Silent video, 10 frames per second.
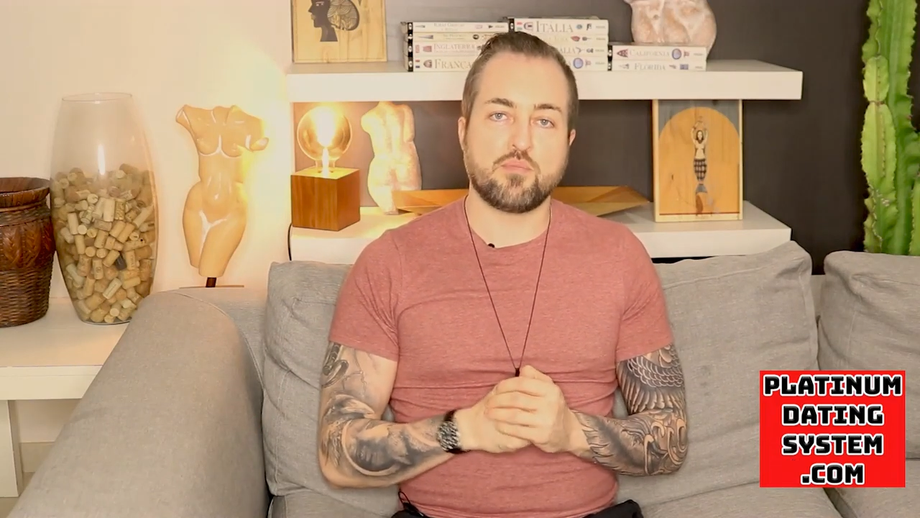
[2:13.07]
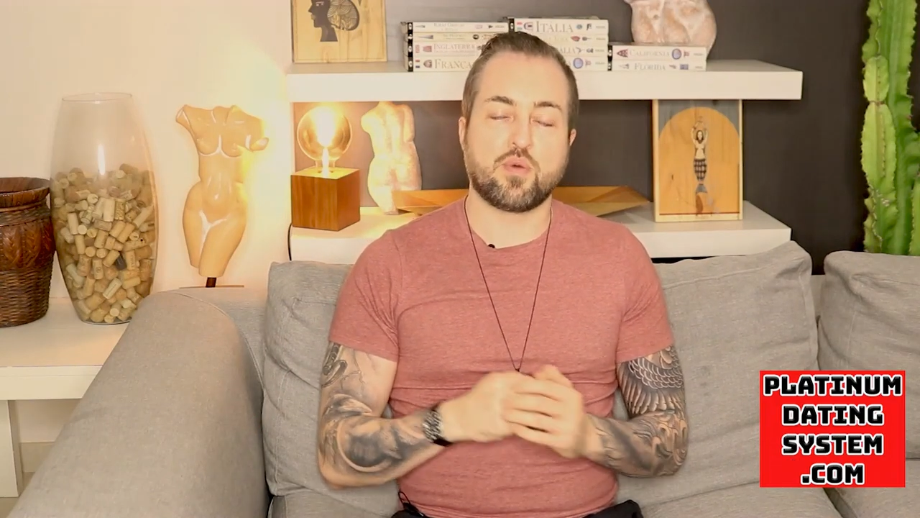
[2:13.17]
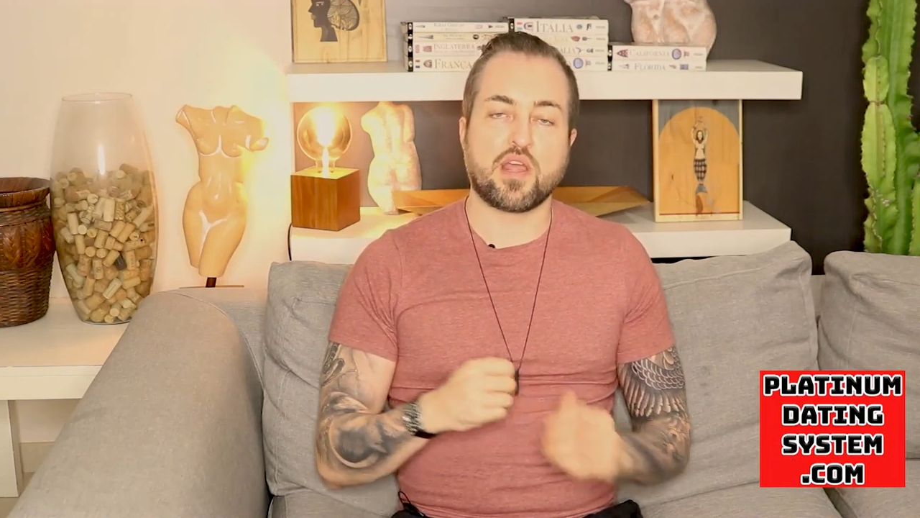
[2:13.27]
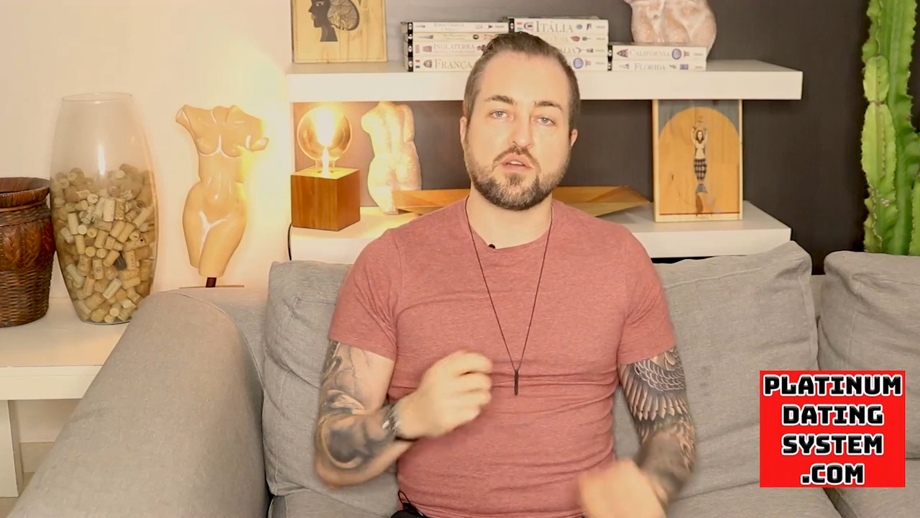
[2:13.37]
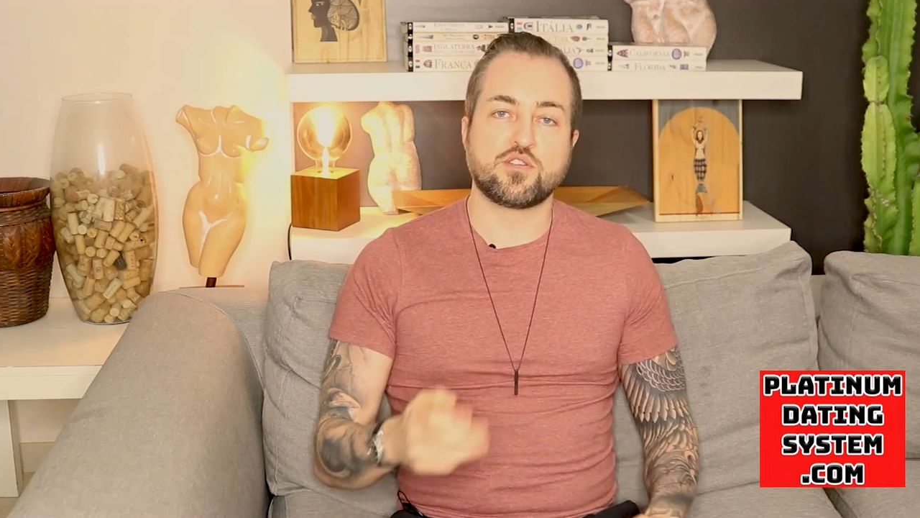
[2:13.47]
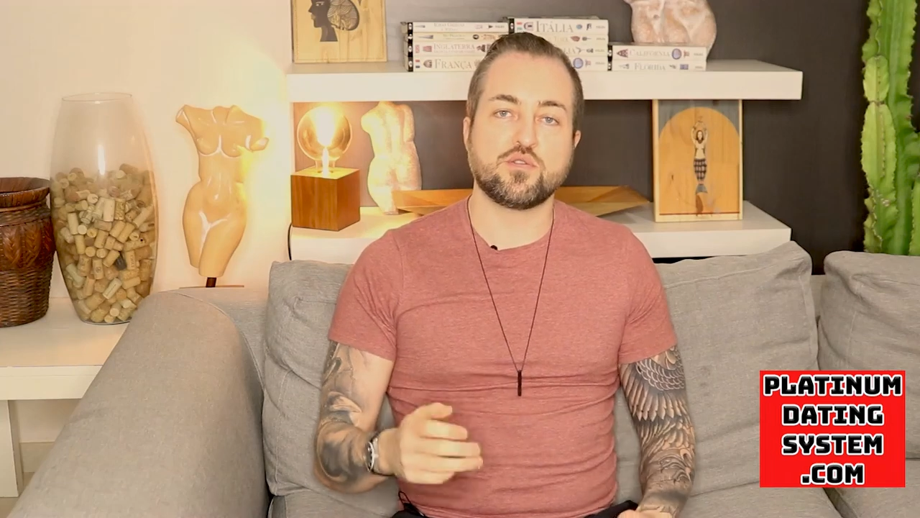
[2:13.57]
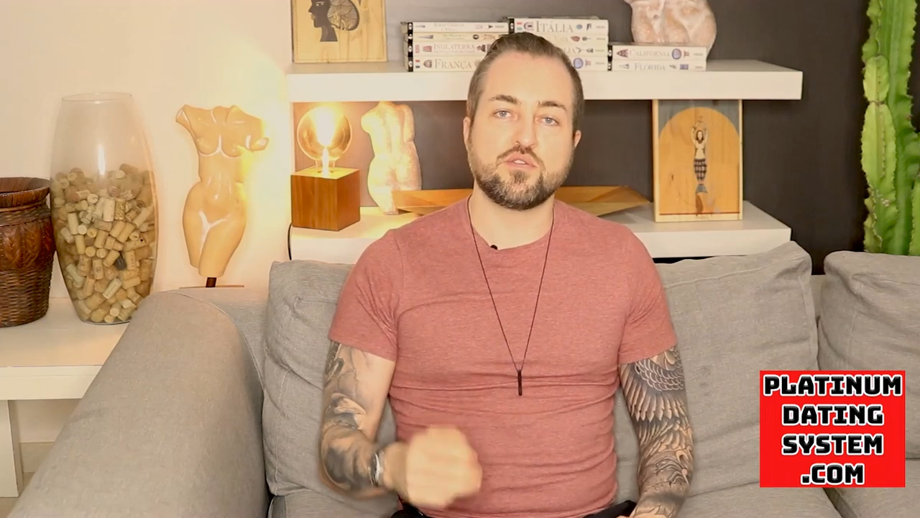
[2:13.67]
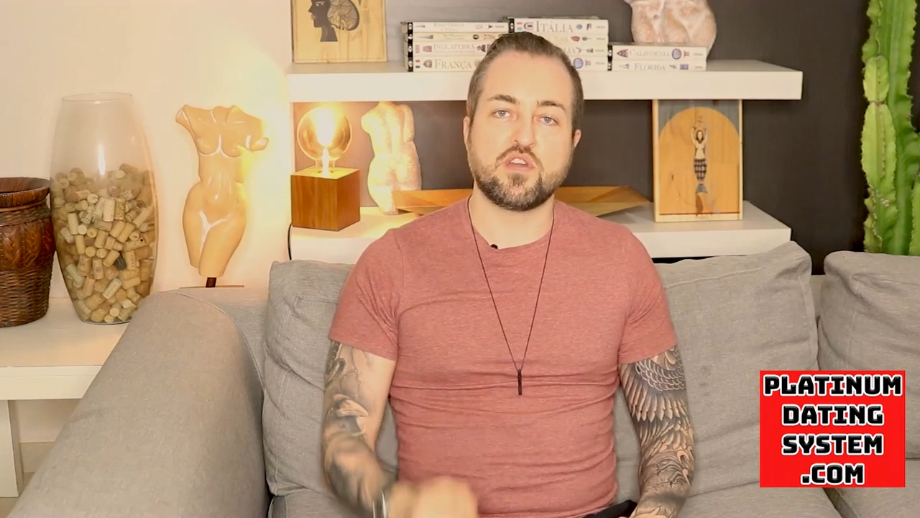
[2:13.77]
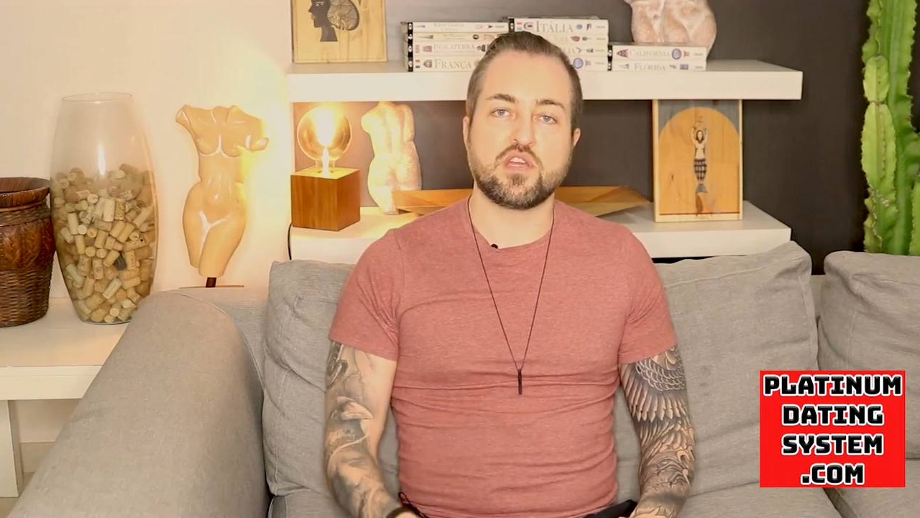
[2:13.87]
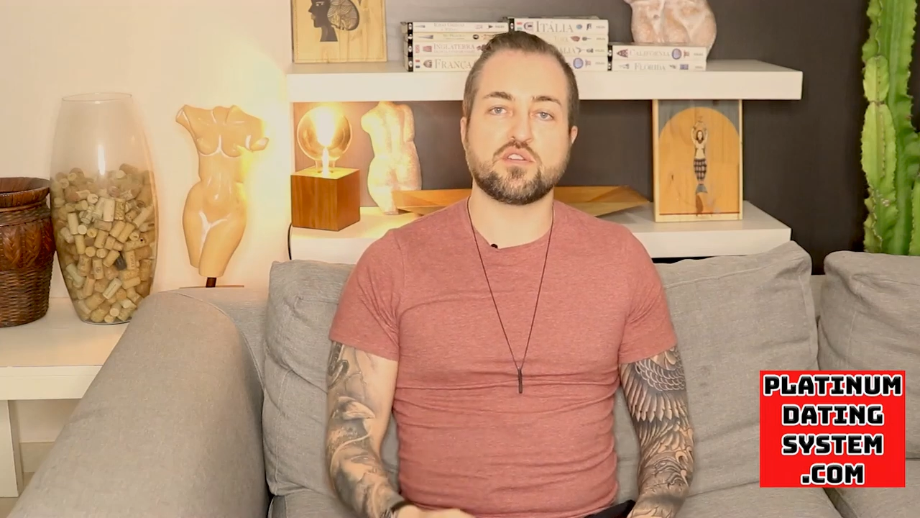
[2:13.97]
I'm putting out 2
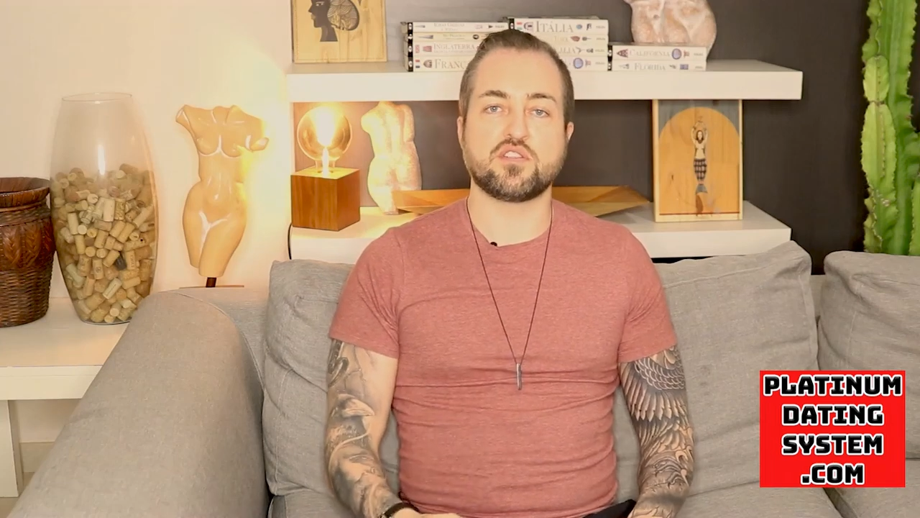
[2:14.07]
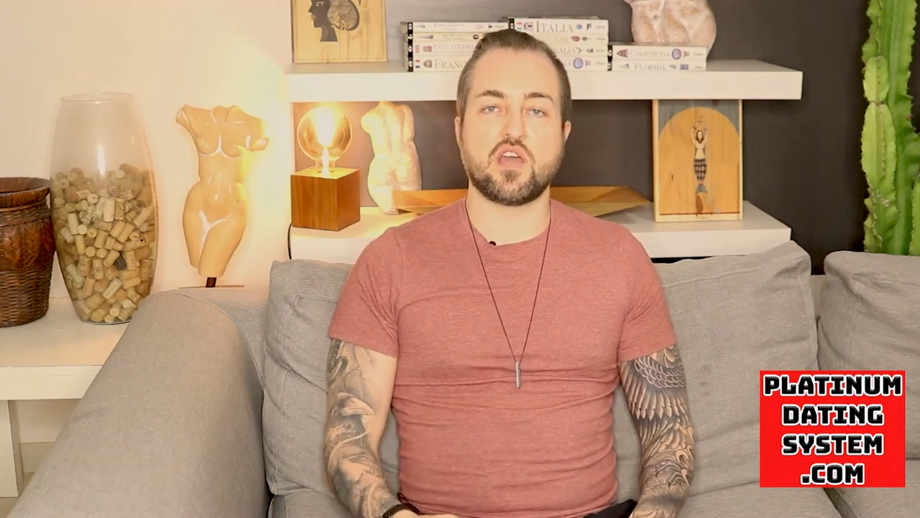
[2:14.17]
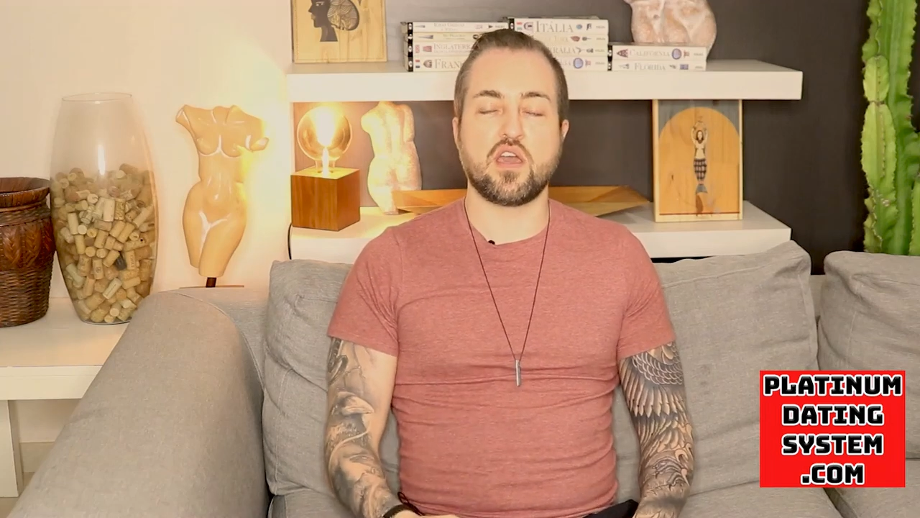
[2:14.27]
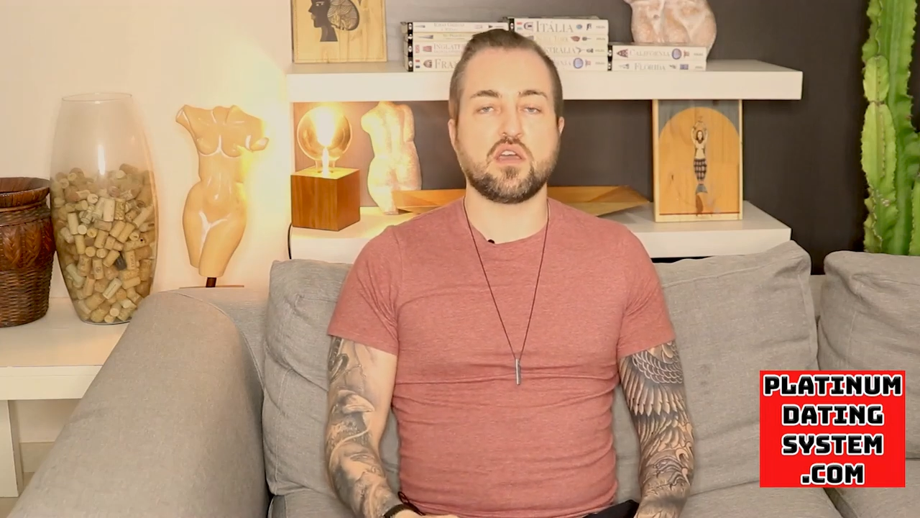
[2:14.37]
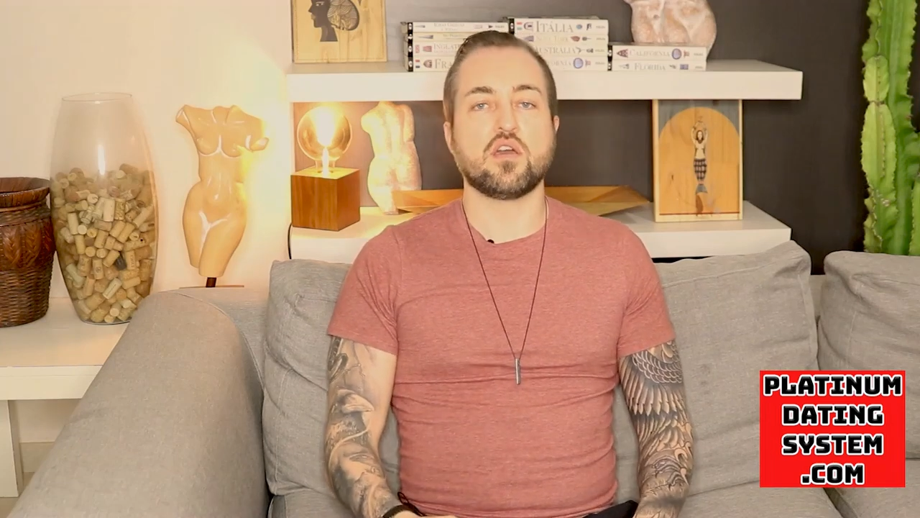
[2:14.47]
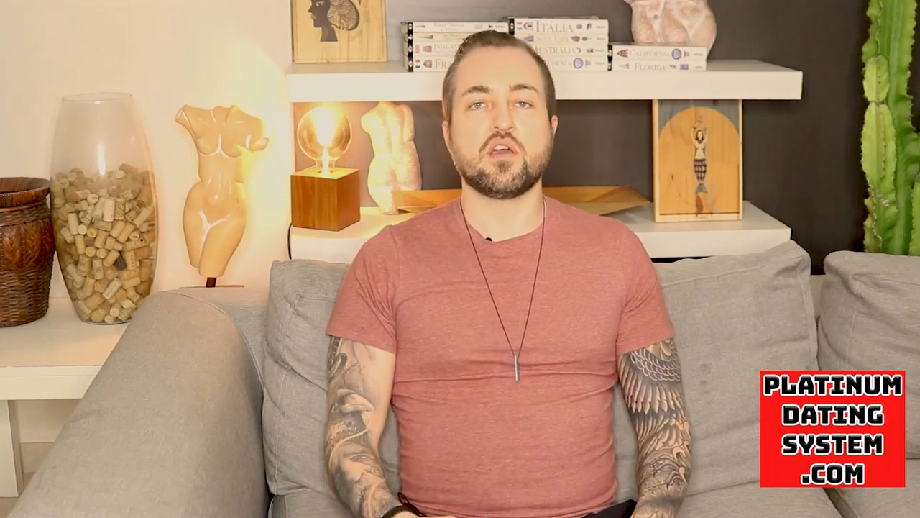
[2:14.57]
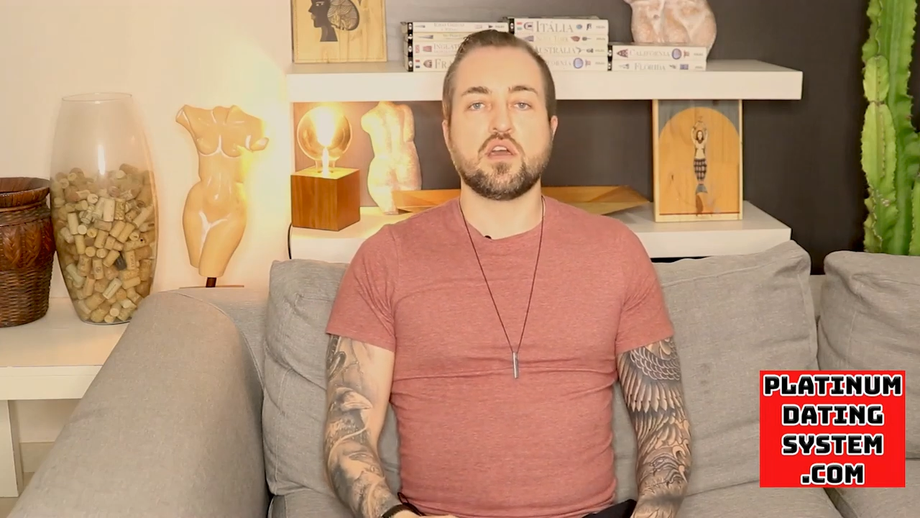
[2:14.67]
new videos a day